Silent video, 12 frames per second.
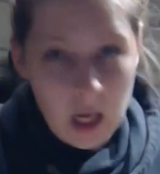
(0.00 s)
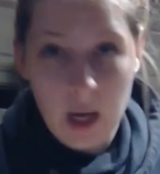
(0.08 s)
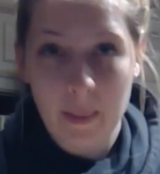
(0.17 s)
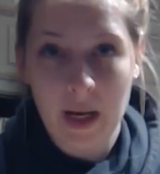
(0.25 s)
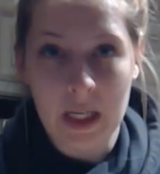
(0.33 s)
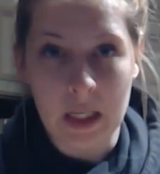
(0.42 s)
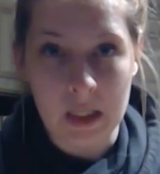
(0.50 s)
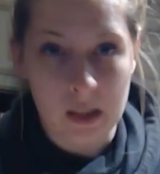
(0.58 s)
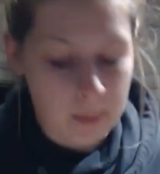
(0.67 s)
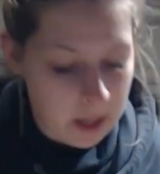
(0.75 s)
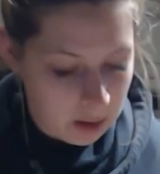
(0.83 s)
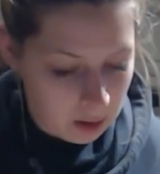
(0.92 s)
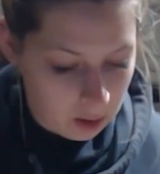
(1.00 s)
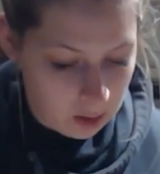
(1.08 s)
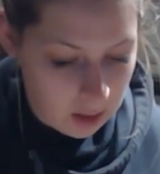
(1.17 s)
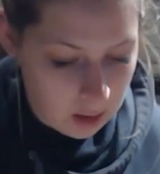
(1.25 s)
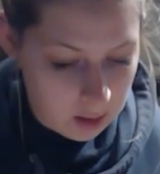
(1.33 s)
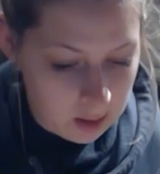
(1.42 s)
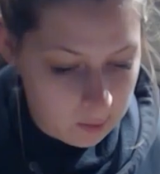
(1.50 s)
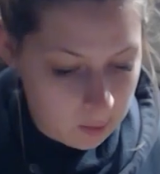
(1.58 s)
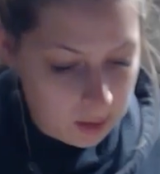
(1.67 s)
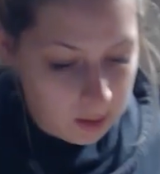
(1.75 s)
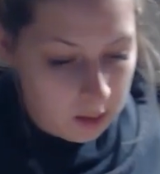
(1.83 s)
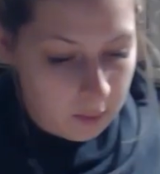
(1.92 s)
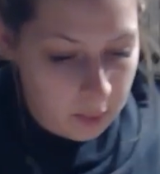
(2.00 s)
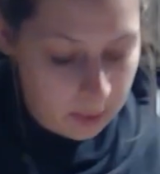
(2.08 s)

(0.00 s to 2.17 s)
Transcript: I might need a spatula to get these ones up.